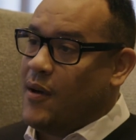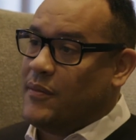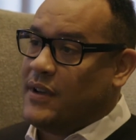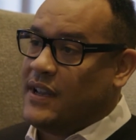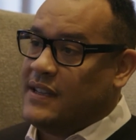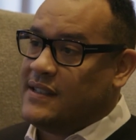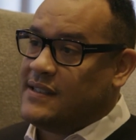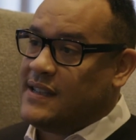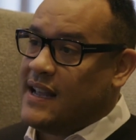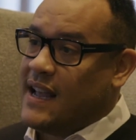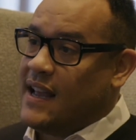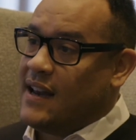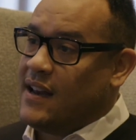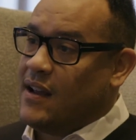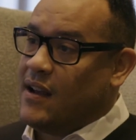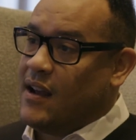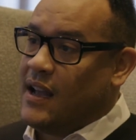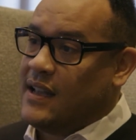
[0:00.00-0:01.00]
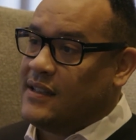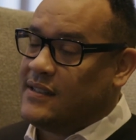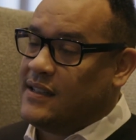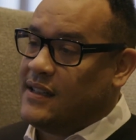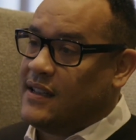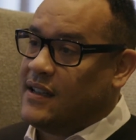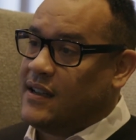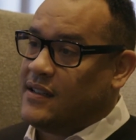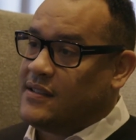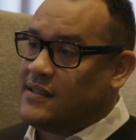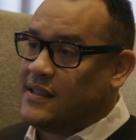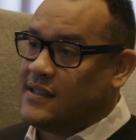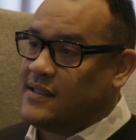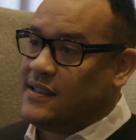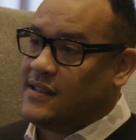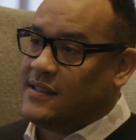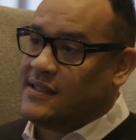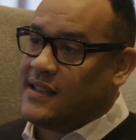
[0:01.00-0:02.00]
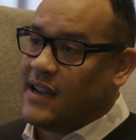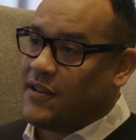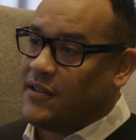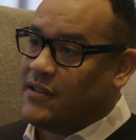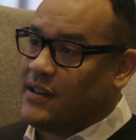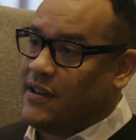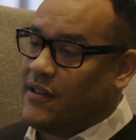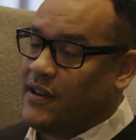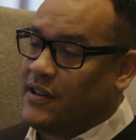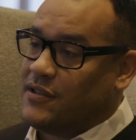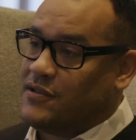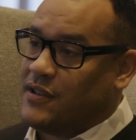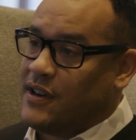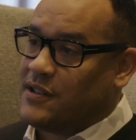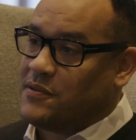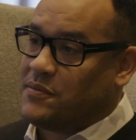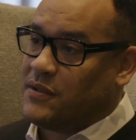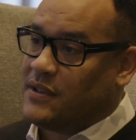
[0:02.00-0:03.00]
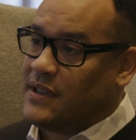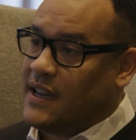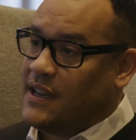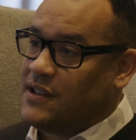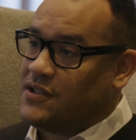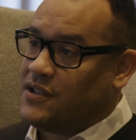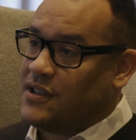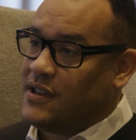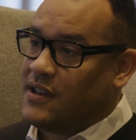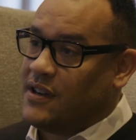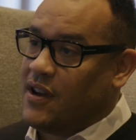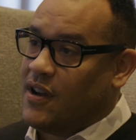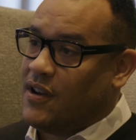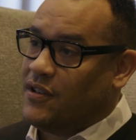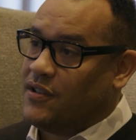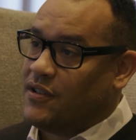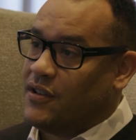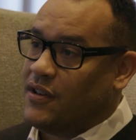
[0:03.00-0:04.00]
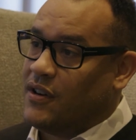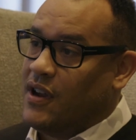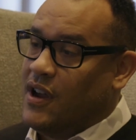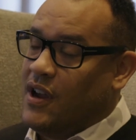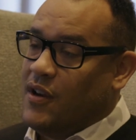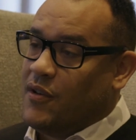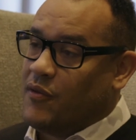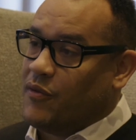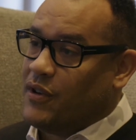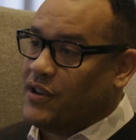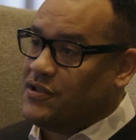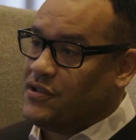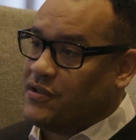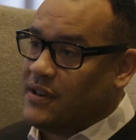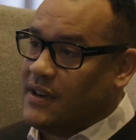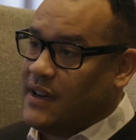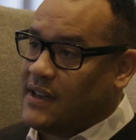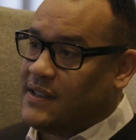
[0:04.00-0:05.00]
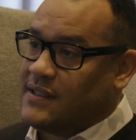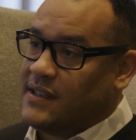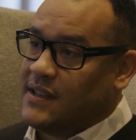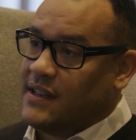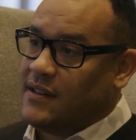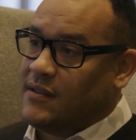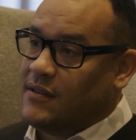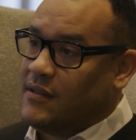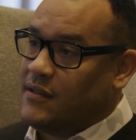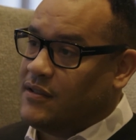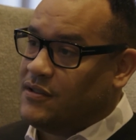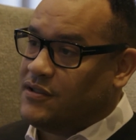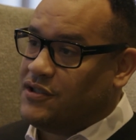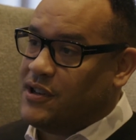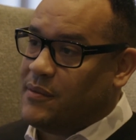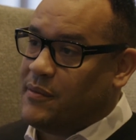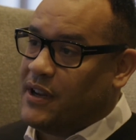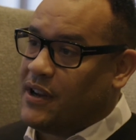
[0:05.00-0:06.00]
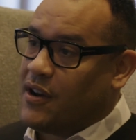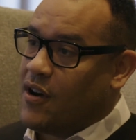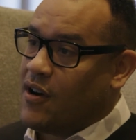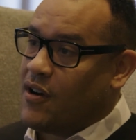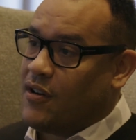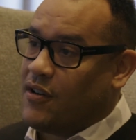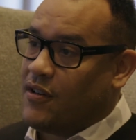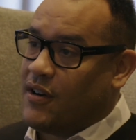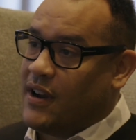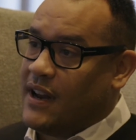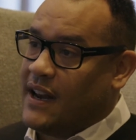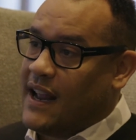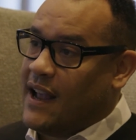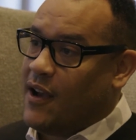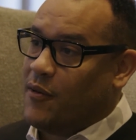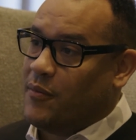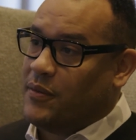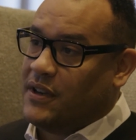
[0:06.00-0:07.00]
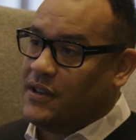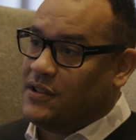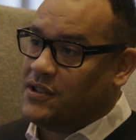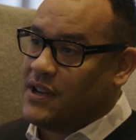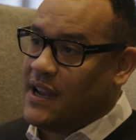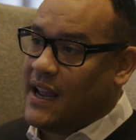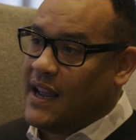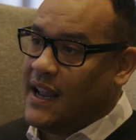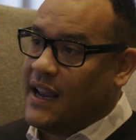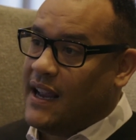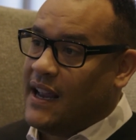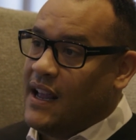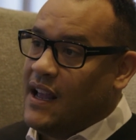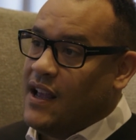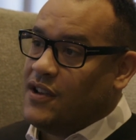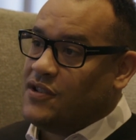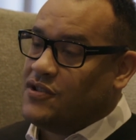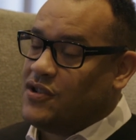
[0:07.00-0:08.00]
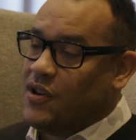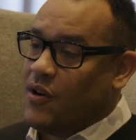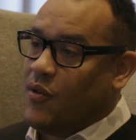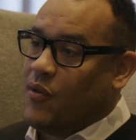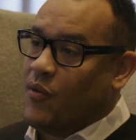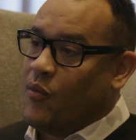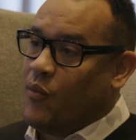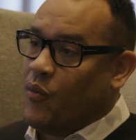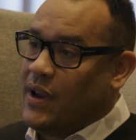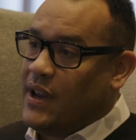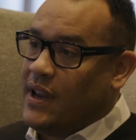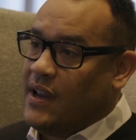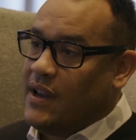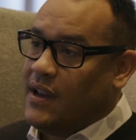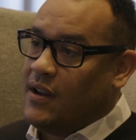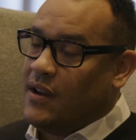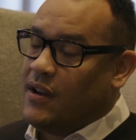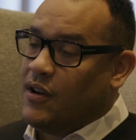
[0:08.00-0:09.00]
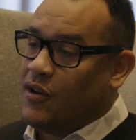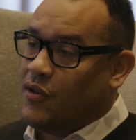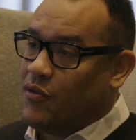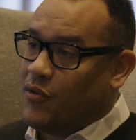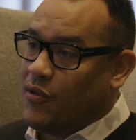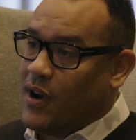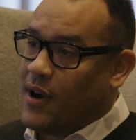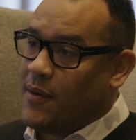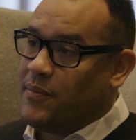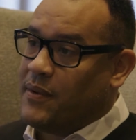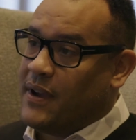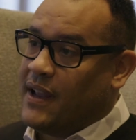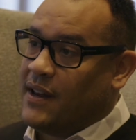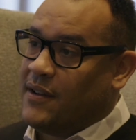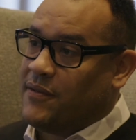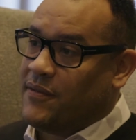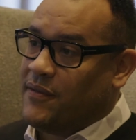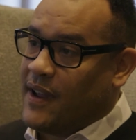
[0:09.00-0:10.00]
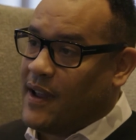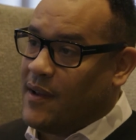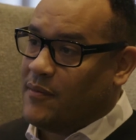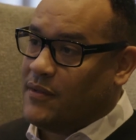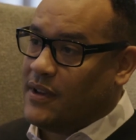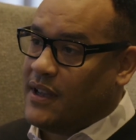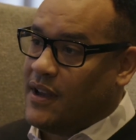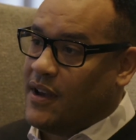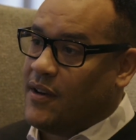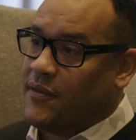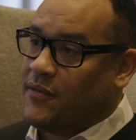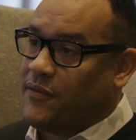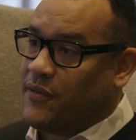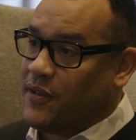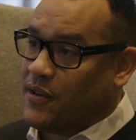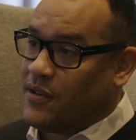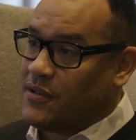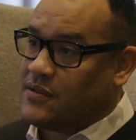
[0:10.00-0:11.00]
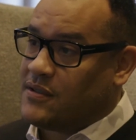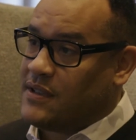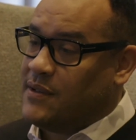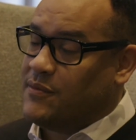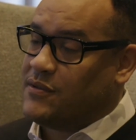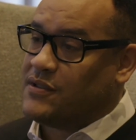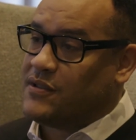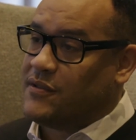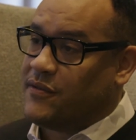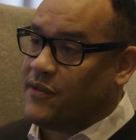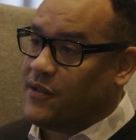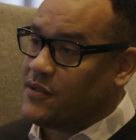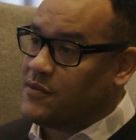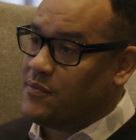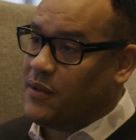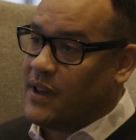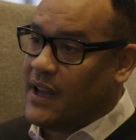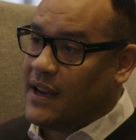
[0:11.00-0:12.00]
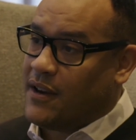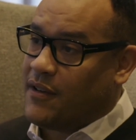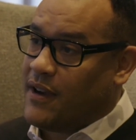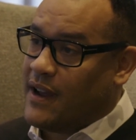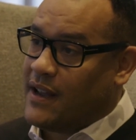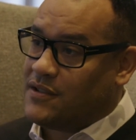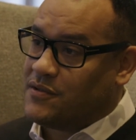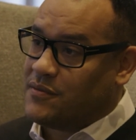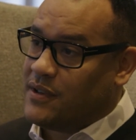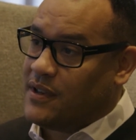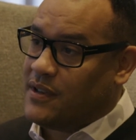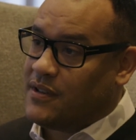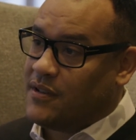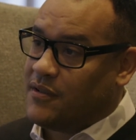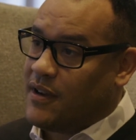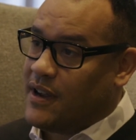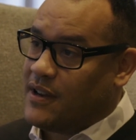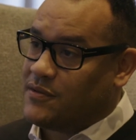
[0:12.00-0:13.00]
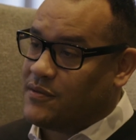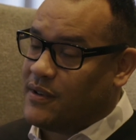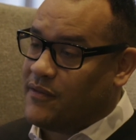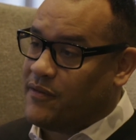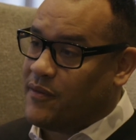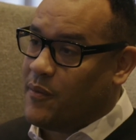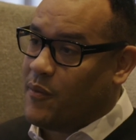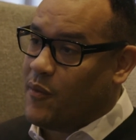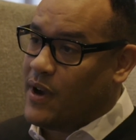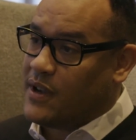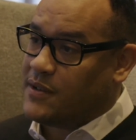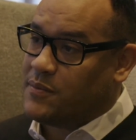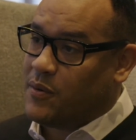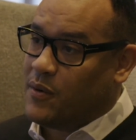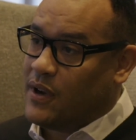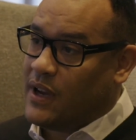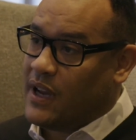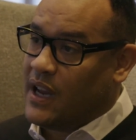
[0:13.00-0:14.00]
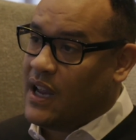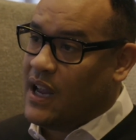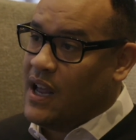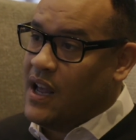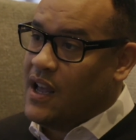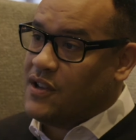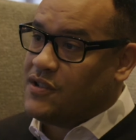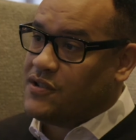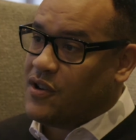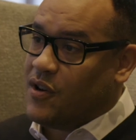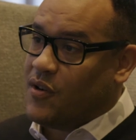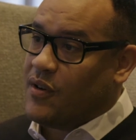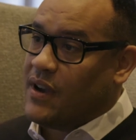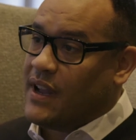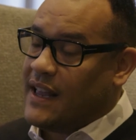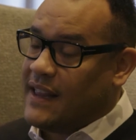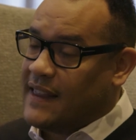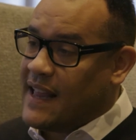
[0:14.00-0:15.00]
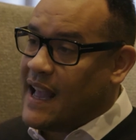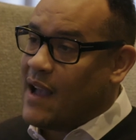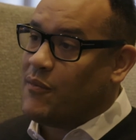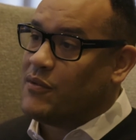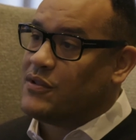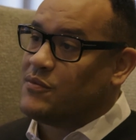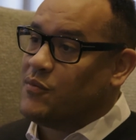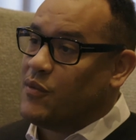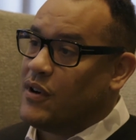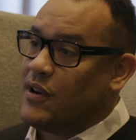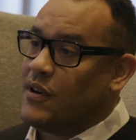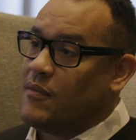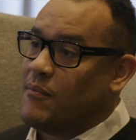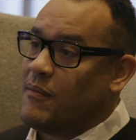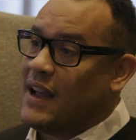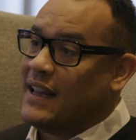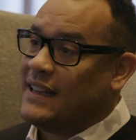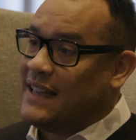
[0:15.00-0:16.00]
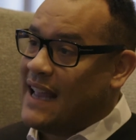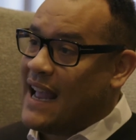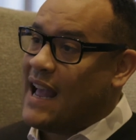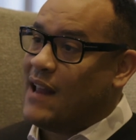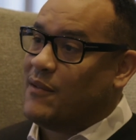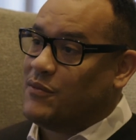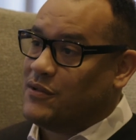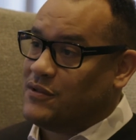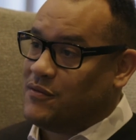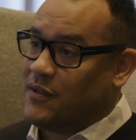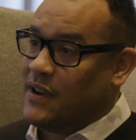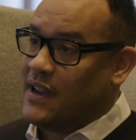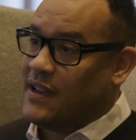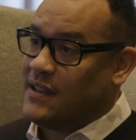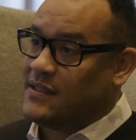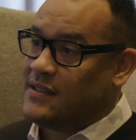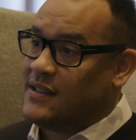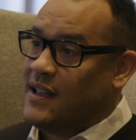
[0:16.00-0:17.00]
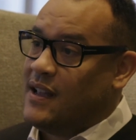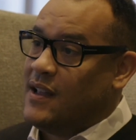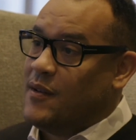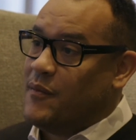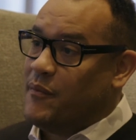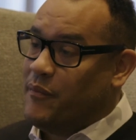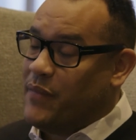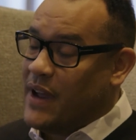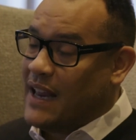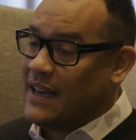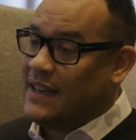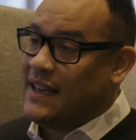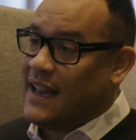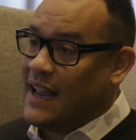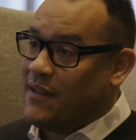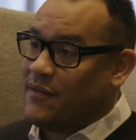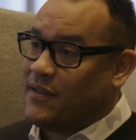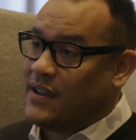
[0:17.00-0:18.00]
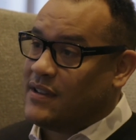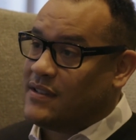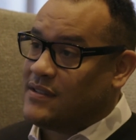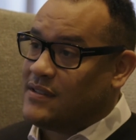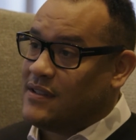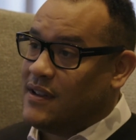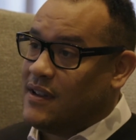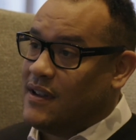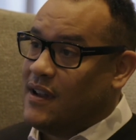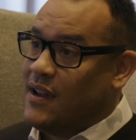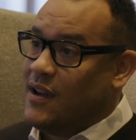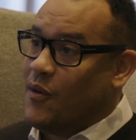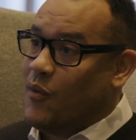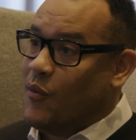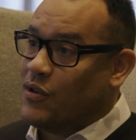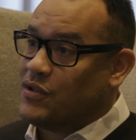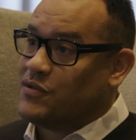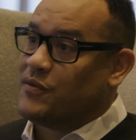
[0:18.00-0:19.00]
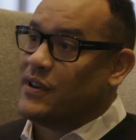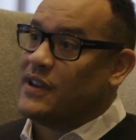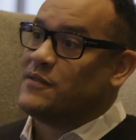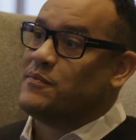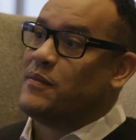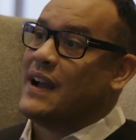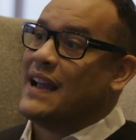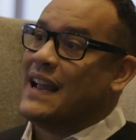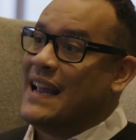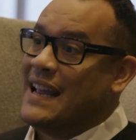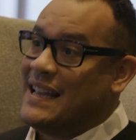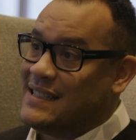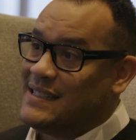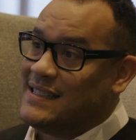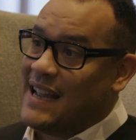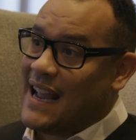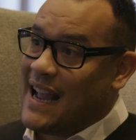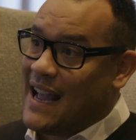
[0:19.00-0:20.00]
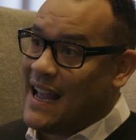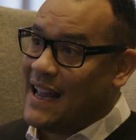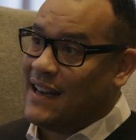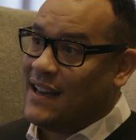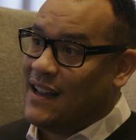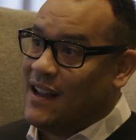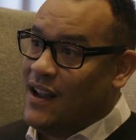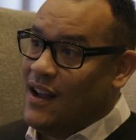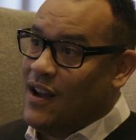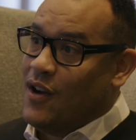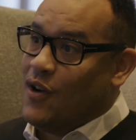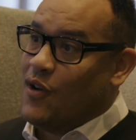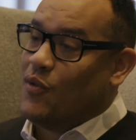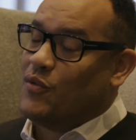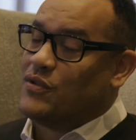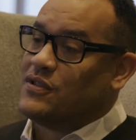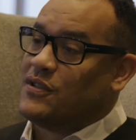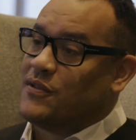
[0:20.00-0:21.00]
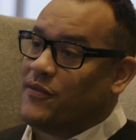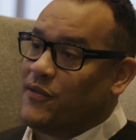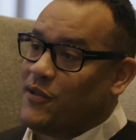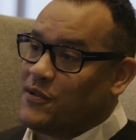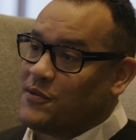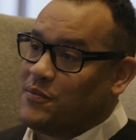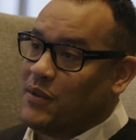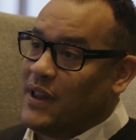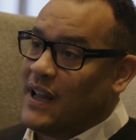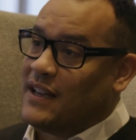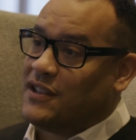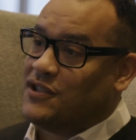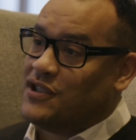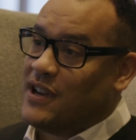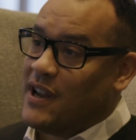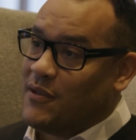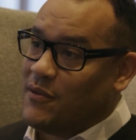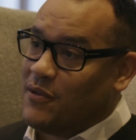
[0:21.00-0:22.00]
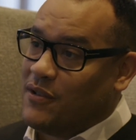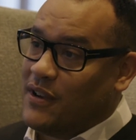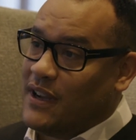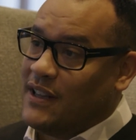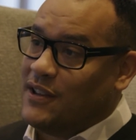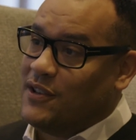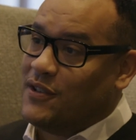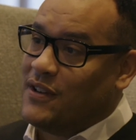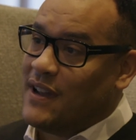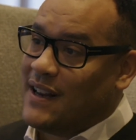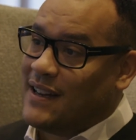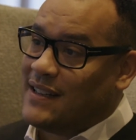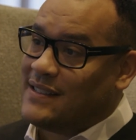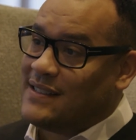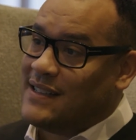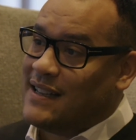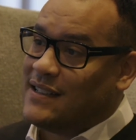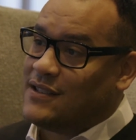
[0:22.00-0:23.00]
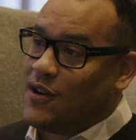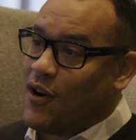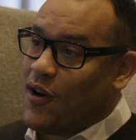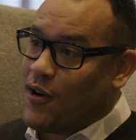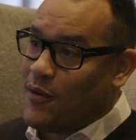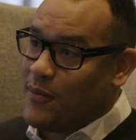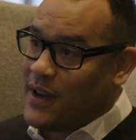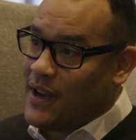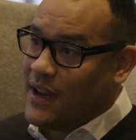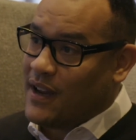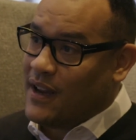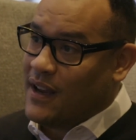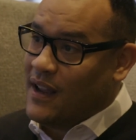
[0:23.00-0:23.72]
He sat as the Assistant Secretary of Transportation under Richard Nixon, Jimmy Carter, and LBJ. So we grew up in a family of first. He was the first black graduate to graduate from West Point. So that was where my dad was raised. Ben Davis was raised by his dad, who was the first black general in the United States Army.